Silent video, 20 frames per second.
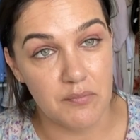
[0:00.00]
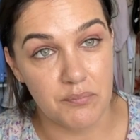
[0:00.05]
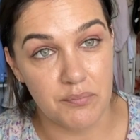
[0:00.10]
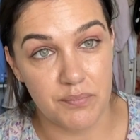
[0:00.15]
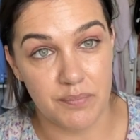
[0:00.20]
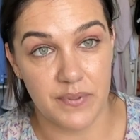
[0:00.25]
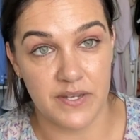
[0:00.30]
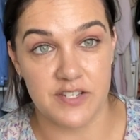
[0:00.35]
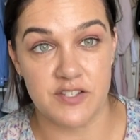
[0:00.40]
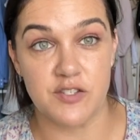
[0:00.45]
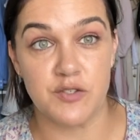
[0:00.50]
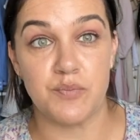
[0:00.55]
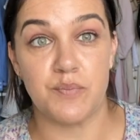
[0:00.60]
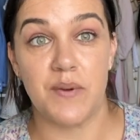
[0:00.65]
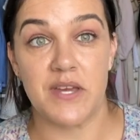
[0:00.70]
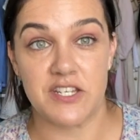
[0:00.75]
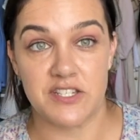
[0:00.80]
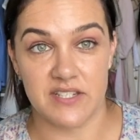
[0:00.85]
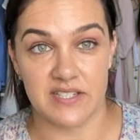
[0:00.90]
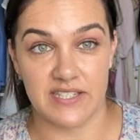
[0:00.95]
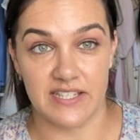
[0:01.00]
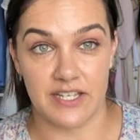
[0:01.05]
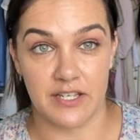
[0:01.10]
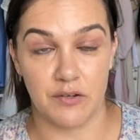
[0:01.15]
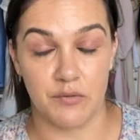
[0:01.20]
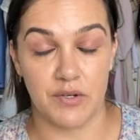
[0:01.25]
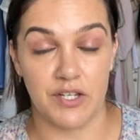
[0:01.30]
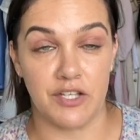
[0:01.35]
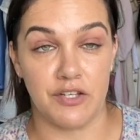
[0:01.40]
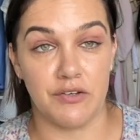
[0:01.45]
but especially
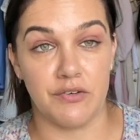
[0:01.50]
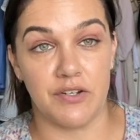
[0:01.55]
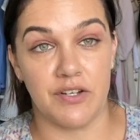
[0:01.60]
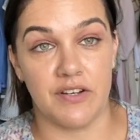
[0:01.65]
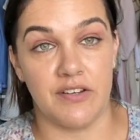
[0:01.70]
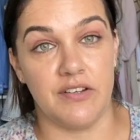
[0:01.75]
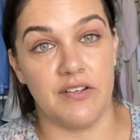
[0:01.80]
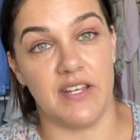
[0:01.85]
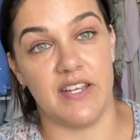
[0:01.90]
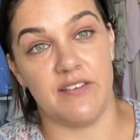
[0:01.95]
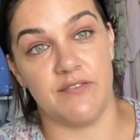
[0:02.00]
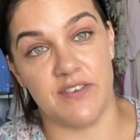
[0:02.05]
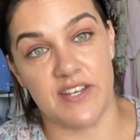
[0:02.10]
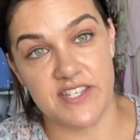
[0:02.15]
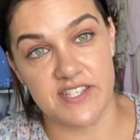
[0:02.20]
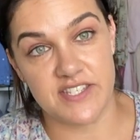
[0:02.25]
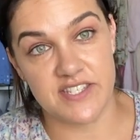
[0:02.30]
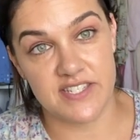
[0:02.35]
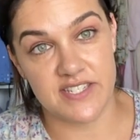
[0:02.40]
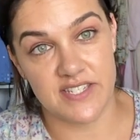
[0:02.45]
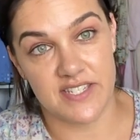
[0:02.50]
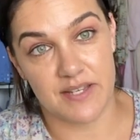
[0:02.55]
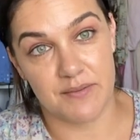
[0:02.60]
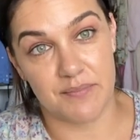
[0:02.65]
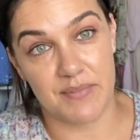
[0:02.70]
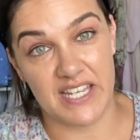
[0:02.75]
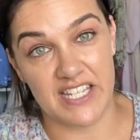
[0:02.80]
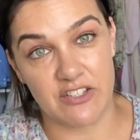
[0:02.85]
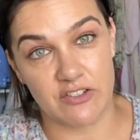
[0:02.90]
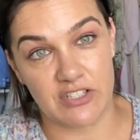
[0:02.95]
when you're going to invest
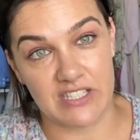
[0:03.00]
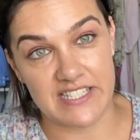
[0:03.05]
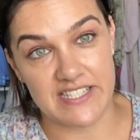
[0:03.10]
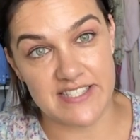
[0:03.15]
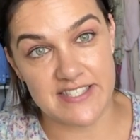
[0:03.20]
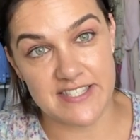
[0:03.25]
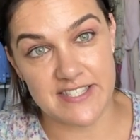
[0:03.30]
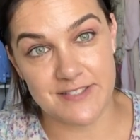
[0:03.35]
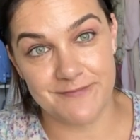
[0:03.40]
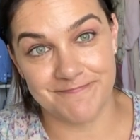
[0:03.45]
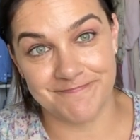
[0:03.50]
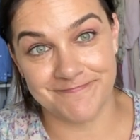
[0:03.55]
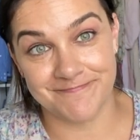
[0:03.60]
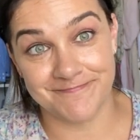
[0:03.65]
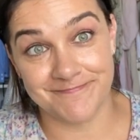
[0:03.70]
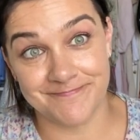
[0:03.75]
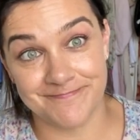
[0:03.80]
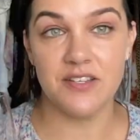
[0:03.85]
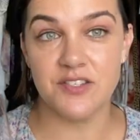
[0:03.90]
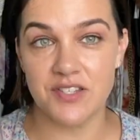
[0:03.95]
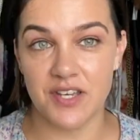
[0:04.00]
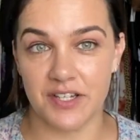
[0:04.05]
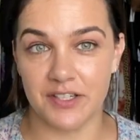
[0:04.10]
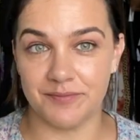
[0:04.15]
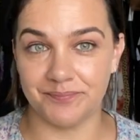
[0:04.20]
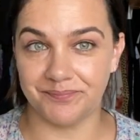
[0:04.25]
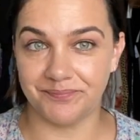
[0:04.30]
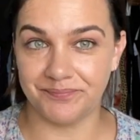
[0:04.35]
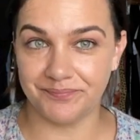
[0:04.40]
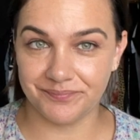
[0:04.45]
big dollars. So
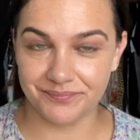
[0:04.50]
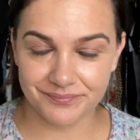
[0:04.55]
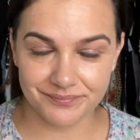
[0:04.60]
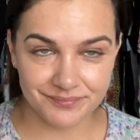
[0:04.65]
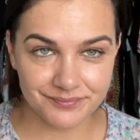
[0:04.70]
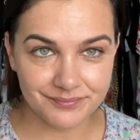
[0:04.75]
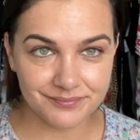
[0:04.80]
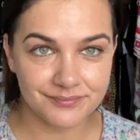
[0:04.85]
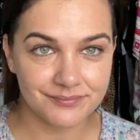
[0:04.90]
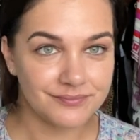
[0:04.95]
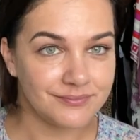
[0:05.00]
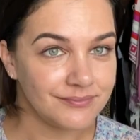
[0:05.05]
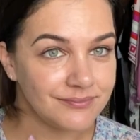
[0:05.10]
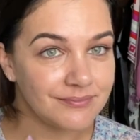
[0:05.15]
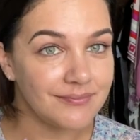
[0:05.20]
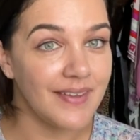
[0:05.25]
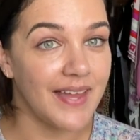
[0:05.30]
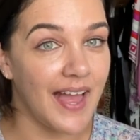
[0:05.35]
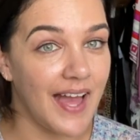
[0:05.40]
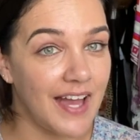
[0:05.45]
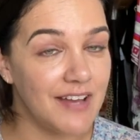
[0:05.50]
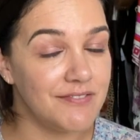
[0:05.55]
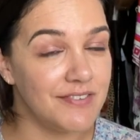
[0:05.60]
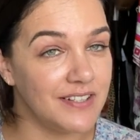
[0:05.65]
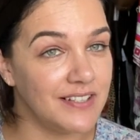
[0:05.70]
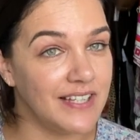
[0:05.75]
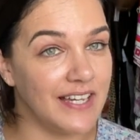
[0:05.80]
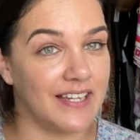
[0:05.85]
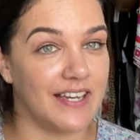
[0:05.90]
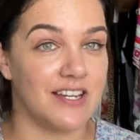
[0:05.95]
I feel
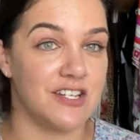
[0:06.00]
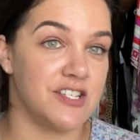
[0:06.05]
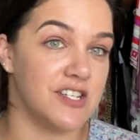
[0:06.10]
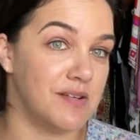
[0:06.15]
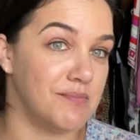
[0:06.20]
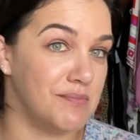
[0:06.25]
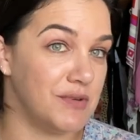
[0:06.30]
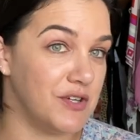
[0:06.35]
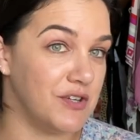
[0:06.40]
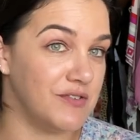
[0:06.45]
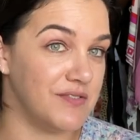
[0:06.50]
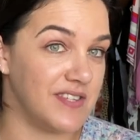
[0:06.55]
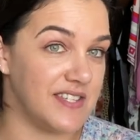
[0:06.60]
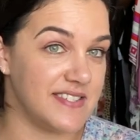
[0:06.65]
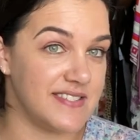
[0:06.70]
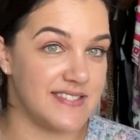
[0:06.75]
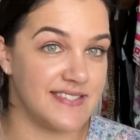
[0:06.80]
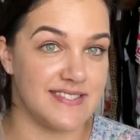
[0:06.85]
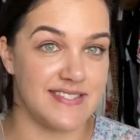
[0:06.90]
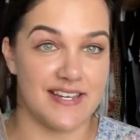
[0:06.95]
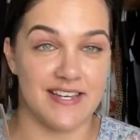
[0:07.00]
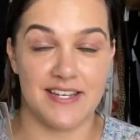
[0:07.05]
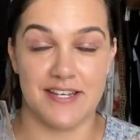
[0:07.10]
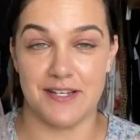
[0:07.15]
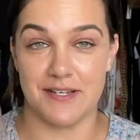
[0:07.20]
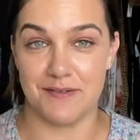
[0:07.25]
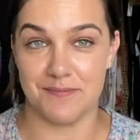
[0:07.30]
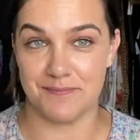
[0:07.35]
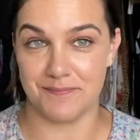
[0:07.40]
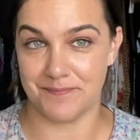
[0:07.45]
like I should move this
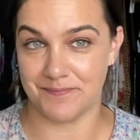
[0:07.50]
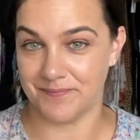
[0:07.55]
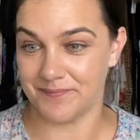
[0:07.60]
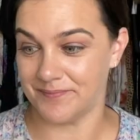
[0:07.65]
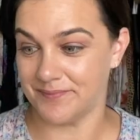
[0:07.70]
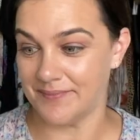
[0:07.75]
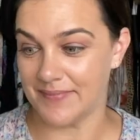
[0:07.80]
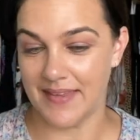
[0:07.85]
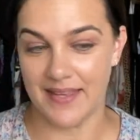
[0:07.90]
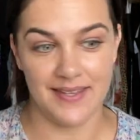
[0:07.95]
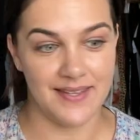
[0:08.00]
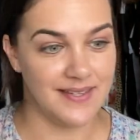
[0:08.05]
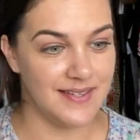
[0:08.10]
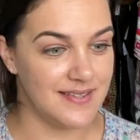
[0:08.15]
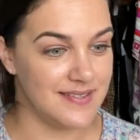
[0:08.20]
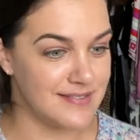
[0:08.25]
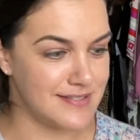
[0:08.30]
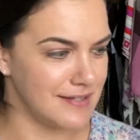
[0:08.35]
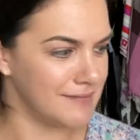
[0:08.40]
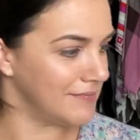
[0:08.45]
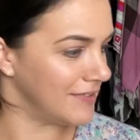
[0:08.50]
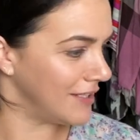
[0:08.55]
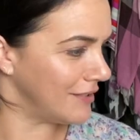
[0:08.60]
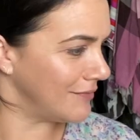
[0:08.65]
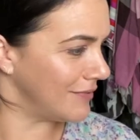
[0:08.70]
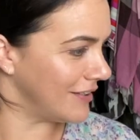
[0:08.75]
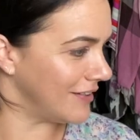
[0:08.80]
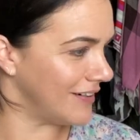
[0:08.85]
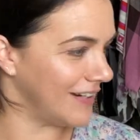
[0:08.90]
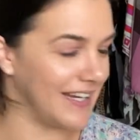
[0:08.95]
somewhere
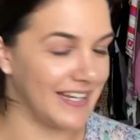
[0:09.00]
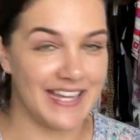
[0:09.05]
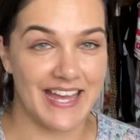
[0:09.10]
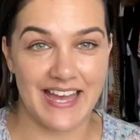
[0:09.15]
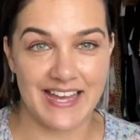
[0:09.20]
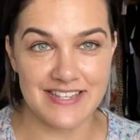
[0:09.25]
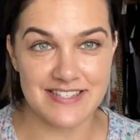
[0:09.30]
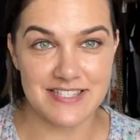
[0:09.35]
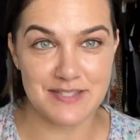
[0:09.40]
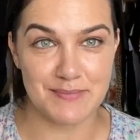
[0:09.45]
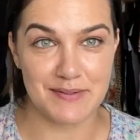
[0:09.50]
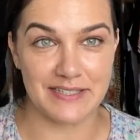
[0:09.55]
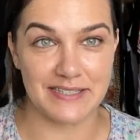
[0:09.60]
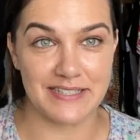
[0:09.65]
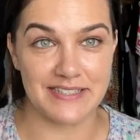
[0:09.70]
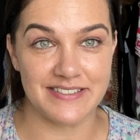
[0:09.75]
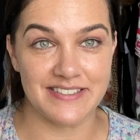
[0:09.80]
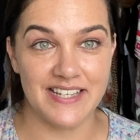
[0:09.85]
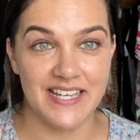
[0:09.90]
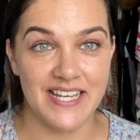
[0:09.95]
where I can't spill it.